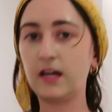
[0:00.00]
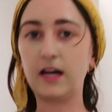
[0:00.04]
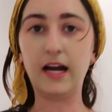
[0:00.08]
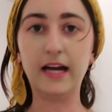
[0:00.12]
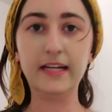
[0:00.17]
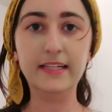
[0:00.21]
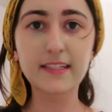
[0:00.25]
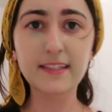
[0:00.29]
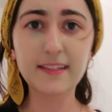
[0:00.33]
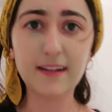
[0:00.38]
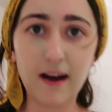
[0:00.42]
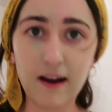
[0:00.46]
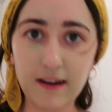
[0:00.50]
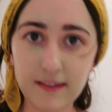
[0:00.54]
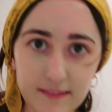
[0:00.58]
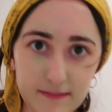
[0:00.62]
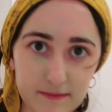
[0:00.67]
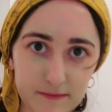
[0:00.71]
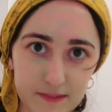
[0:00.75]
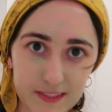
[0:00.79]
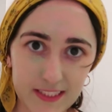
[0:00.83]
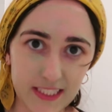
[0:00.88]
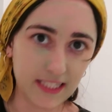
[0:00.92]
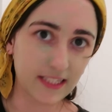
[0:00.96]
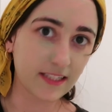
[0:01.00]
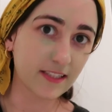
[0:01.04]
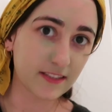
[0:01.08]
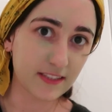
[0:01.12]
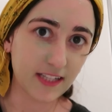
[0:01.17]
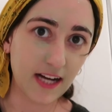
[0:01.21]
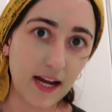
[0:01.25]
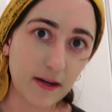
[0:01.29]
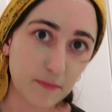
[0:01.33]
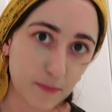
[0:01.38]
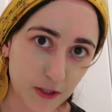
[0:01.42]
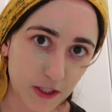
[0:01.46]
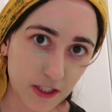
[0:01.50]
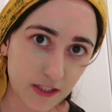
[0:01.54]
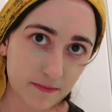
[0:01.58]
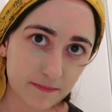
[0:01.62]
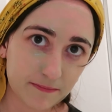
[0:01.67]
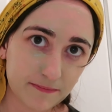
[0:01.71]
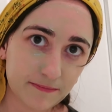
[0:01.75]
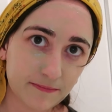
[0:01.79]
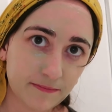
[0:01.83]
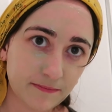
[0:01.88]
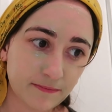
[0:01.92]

I did not set a timer.